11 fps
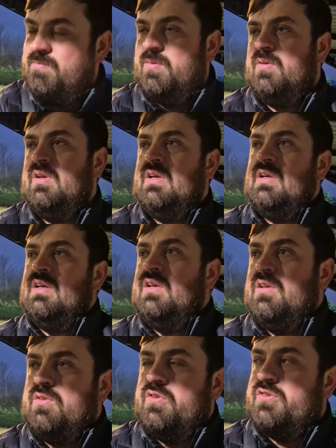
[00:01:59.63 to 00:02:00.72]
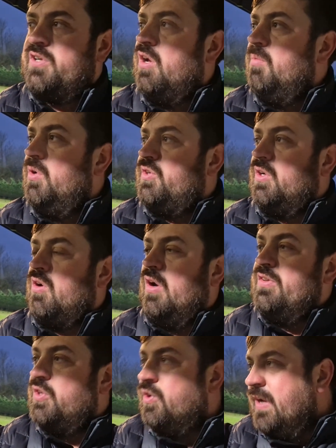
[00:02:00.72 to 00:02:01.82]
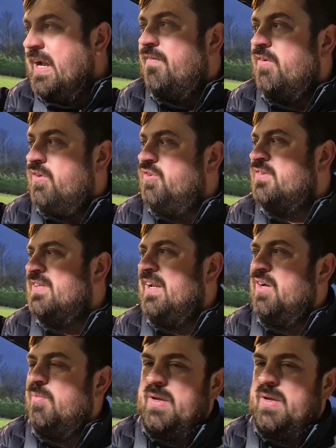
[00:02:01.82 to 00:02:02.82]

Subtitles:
done so much and got into good areas, and just that little